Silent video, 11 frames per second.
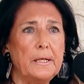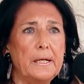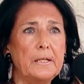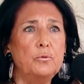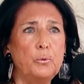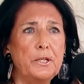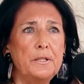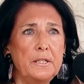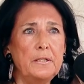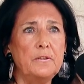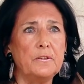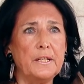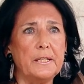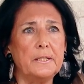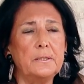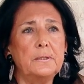And we need
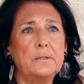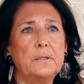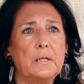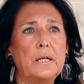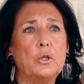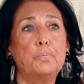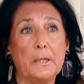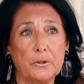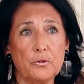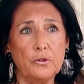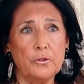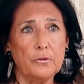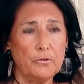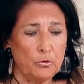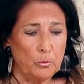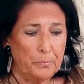there our
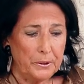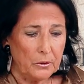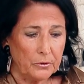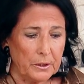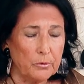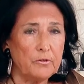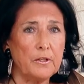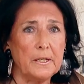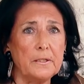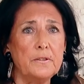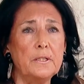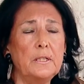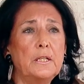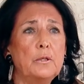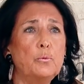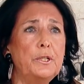partners to be on our side.
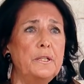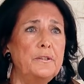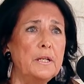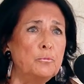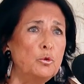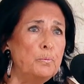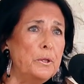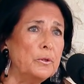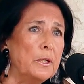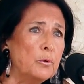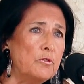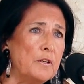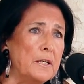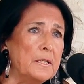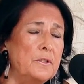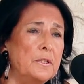We need them to be on our
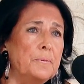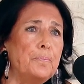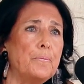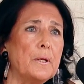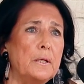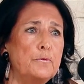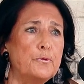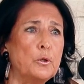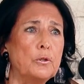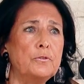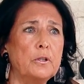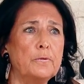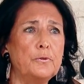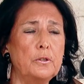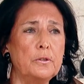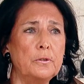side in front
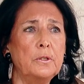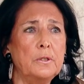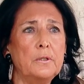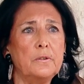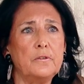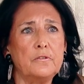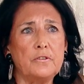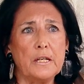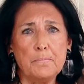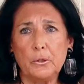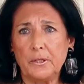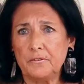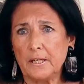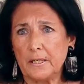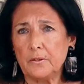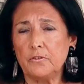of the cyber
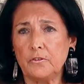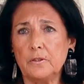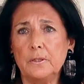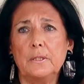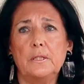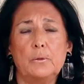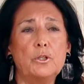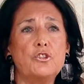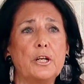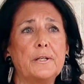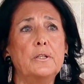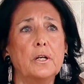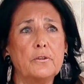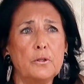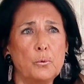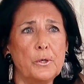attacks, which are
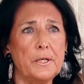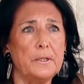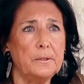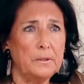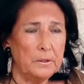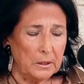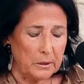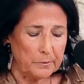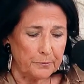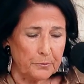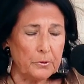another way of